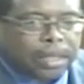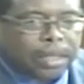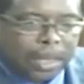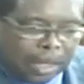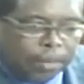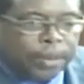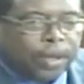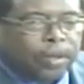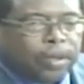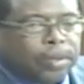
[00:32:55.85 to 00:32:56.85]
That would be
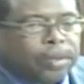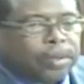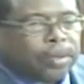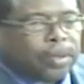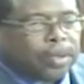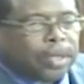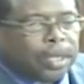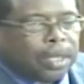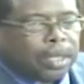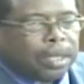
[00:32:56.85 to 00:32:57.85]
good.
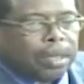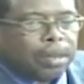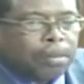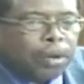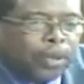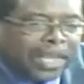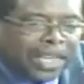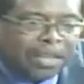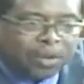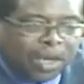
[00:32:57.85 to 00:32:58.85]
But we
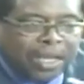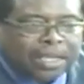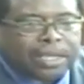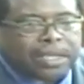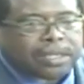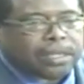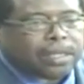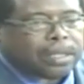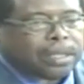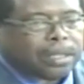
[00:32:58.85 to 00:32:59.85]
can do other things.
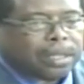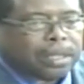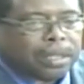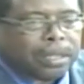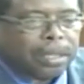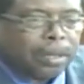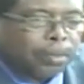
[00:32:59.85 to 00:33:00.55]
We